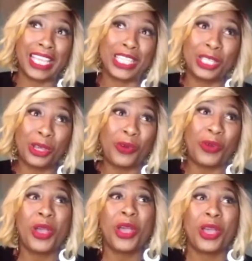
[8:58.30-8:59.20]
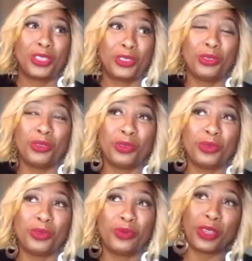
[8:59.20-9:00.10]
so to
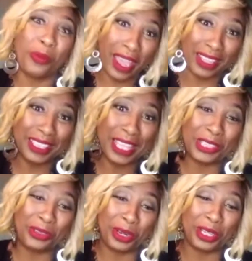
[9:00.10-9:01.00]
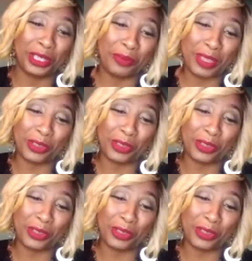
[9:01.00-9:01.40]
go back to that story a little bit. So